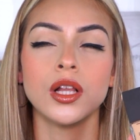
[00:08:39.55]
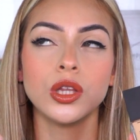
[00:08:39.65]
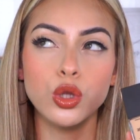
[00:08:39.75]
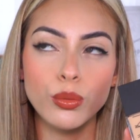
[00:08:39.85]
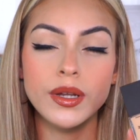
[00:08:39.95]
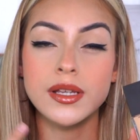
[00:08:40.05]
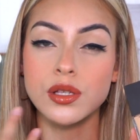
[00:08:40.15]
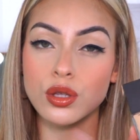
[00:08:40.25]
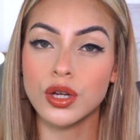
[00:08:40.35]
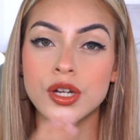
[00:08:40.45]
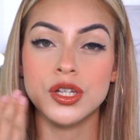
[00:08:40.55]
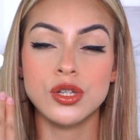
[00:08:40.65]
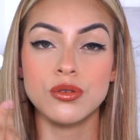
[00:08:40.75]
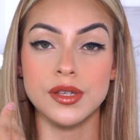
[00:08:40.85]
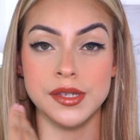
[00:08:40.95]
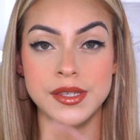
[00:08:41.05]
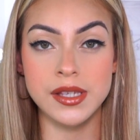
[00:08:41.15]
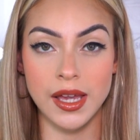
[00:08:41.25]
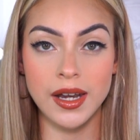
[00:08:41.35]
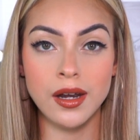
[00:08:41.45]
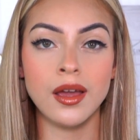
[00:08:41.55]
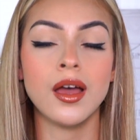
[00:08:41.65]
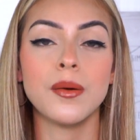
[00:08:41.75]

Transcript: luminous look to the skin,